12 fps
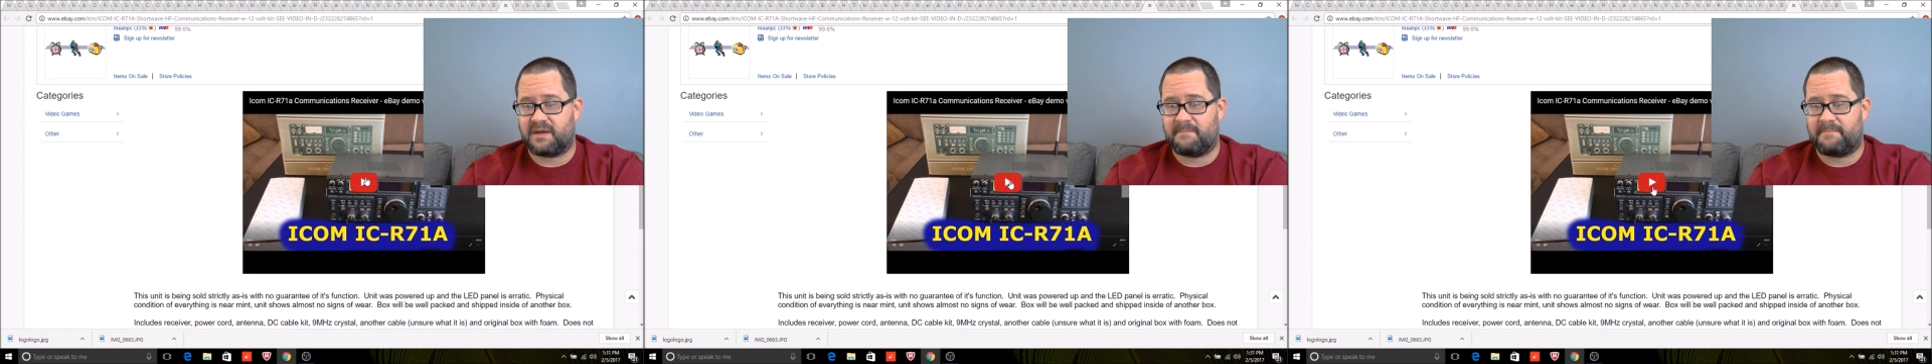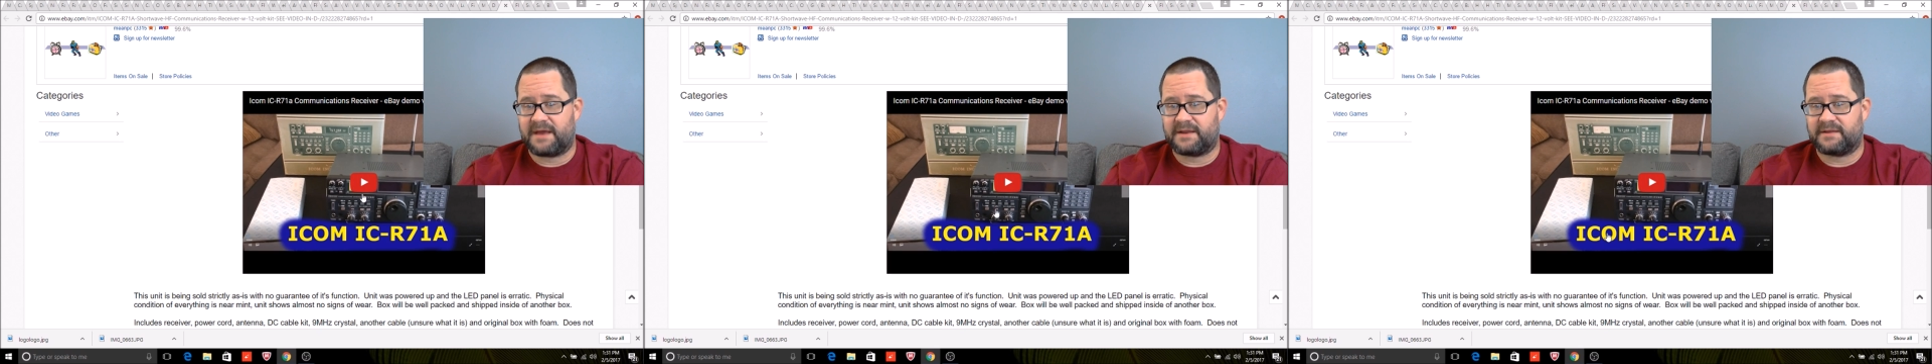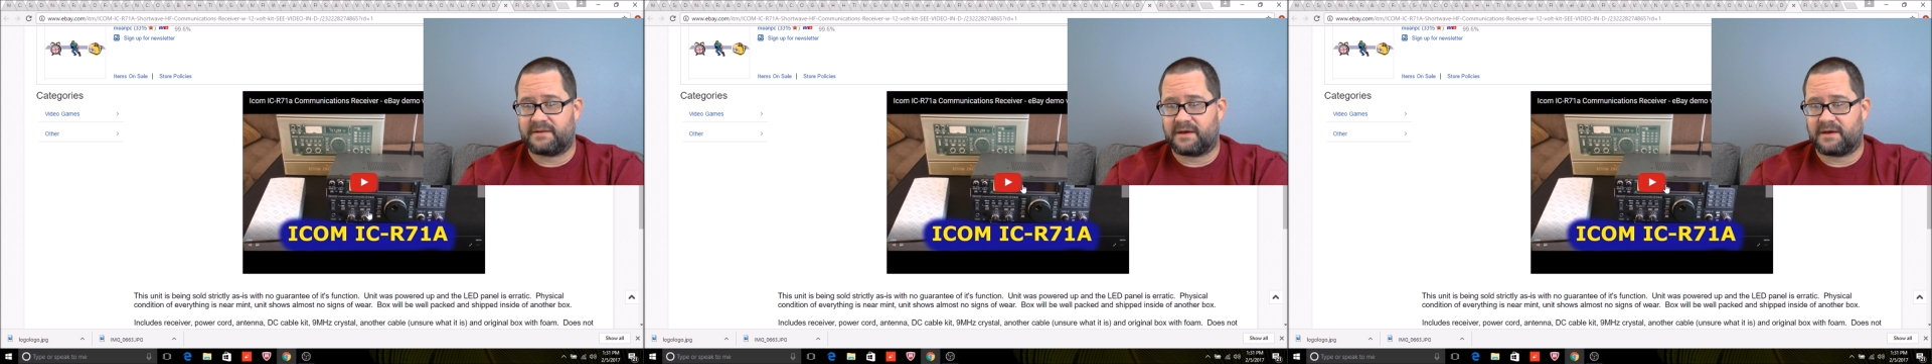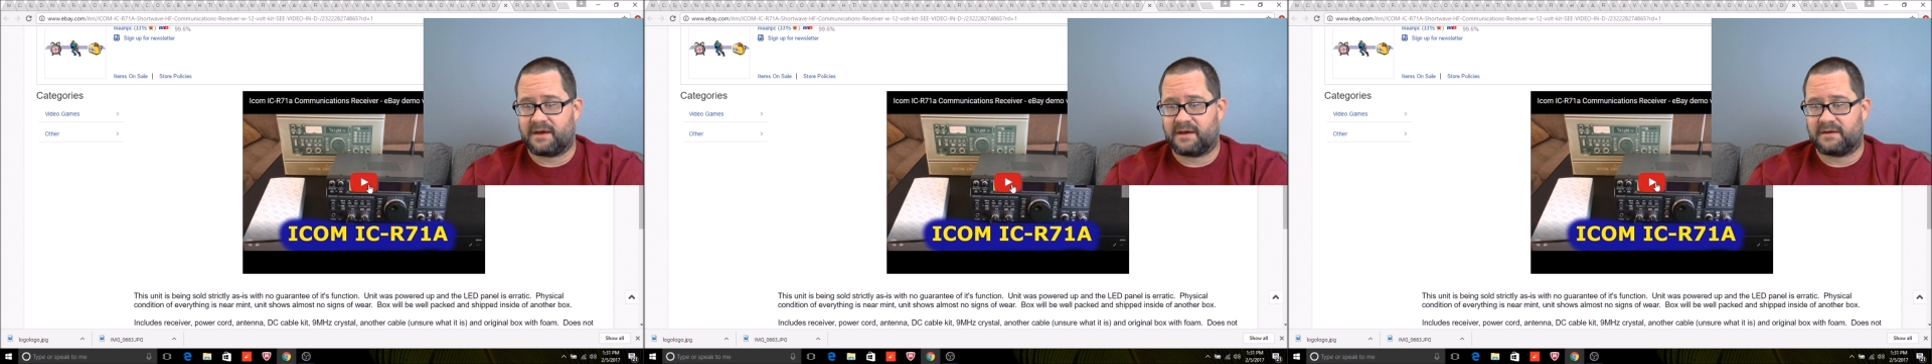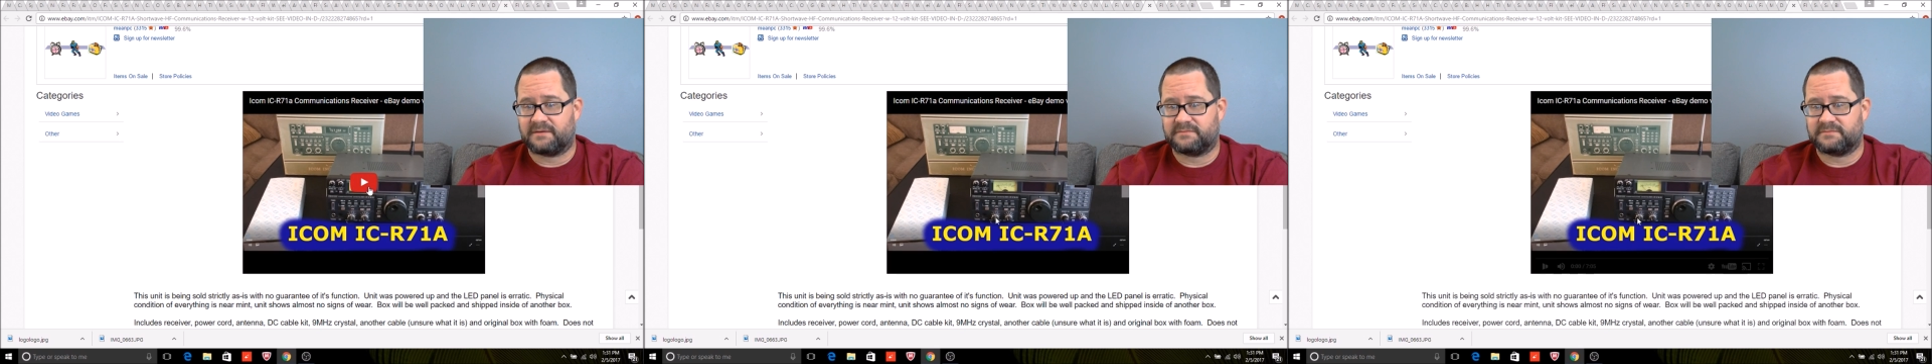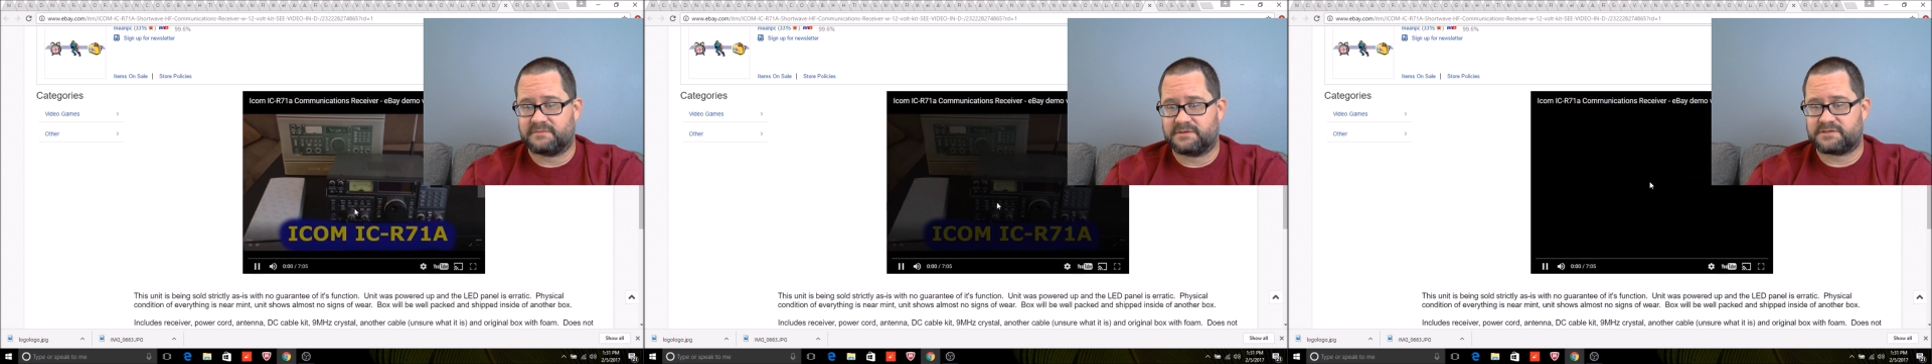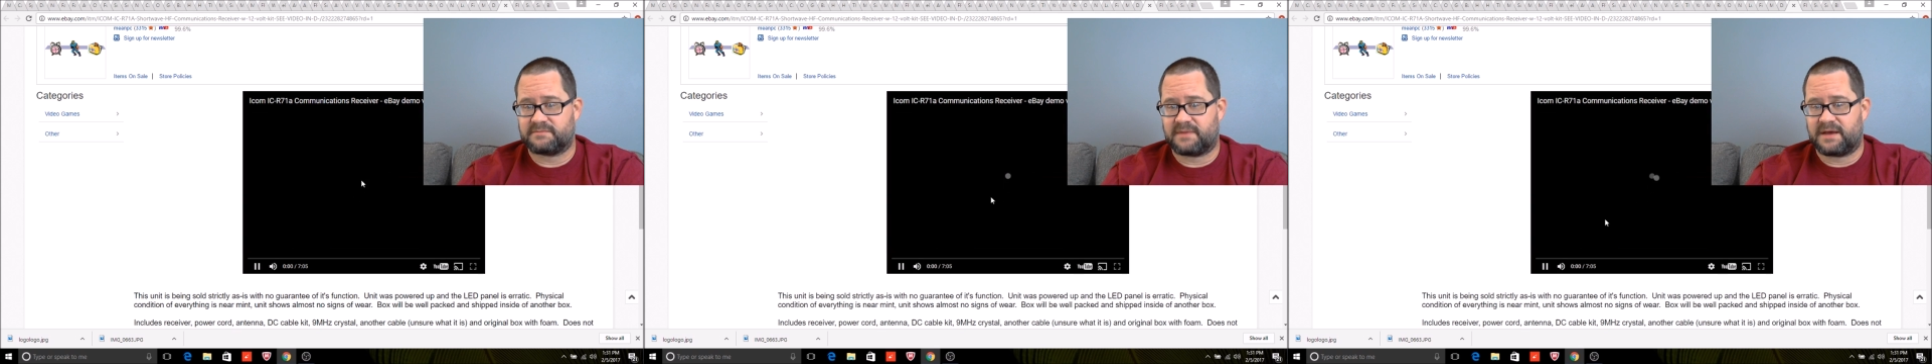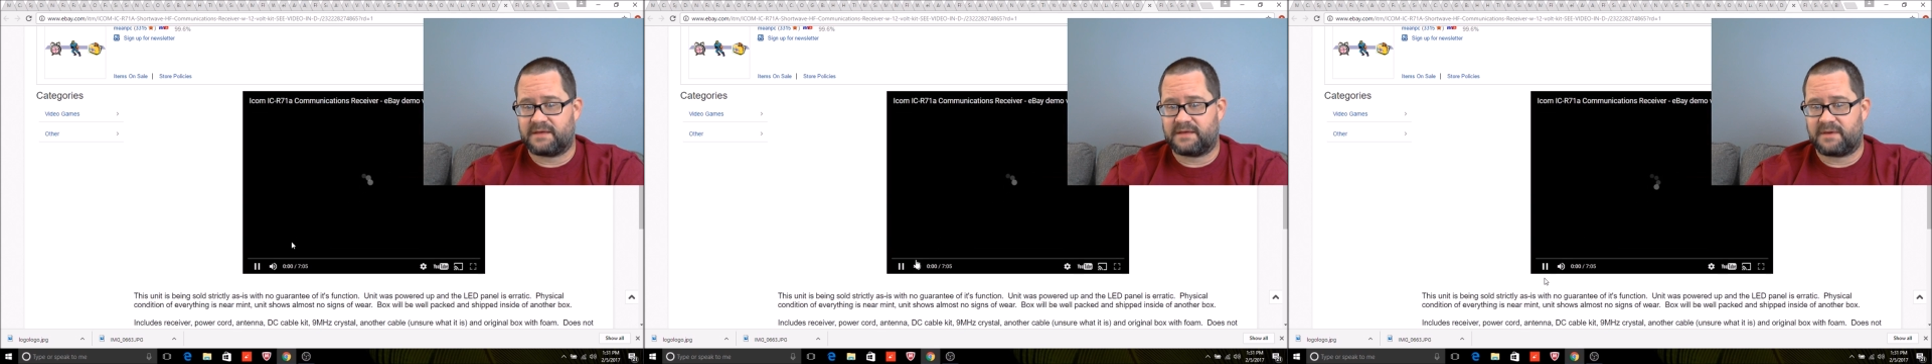embedded into
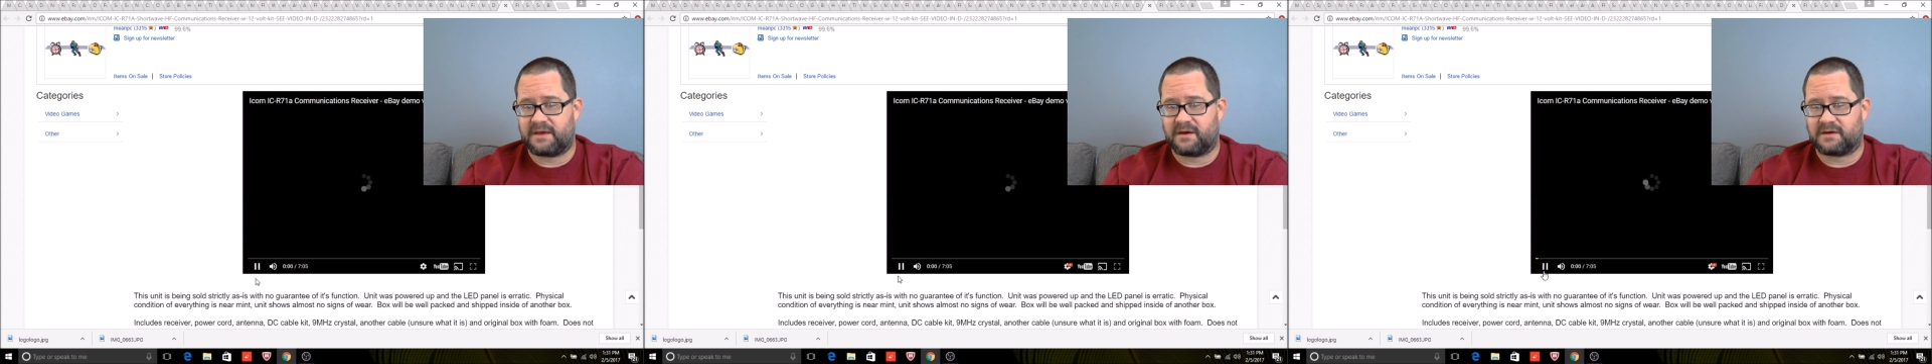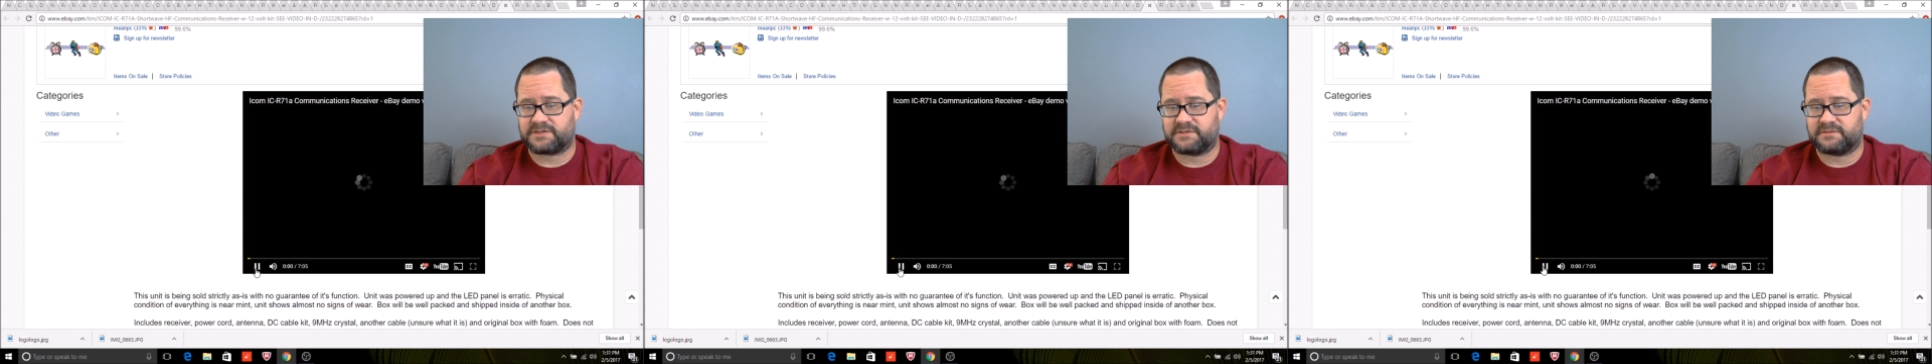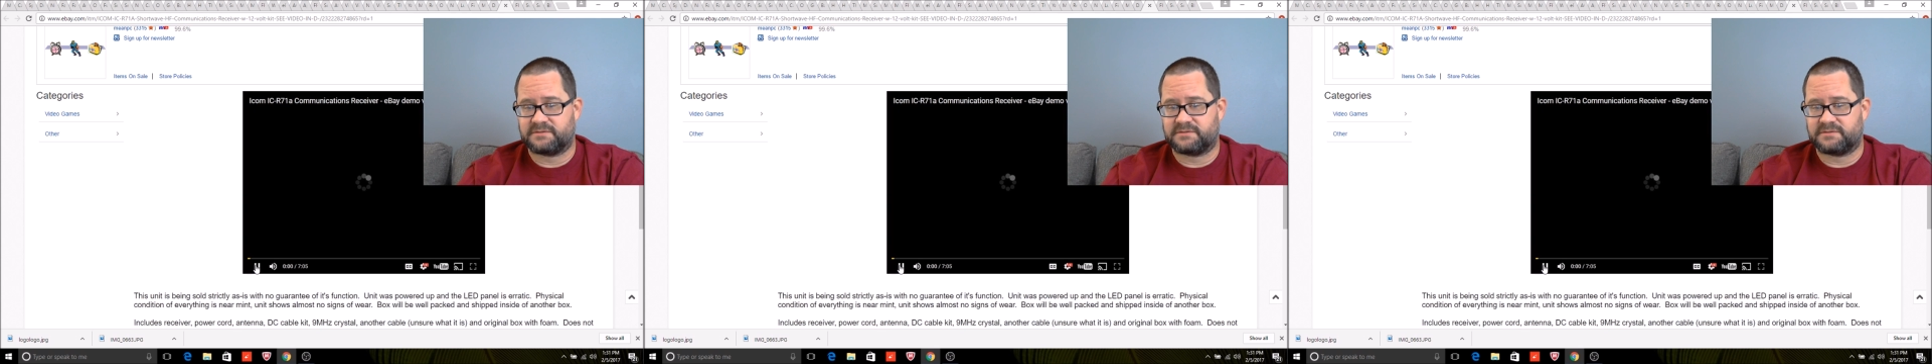my eBay auction.